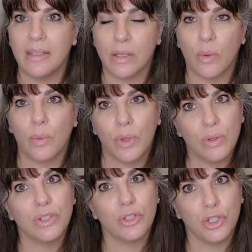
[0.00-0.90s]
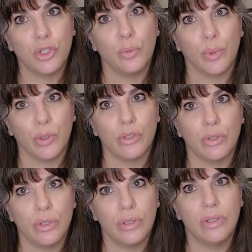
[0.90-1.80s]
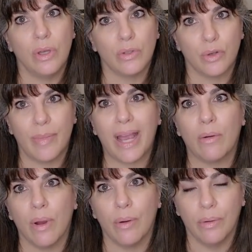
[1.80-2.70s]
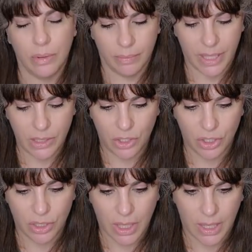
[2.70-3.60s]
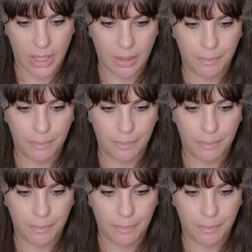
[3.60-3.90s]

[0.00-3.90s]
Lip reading: So those are micro. Mine's just tiny.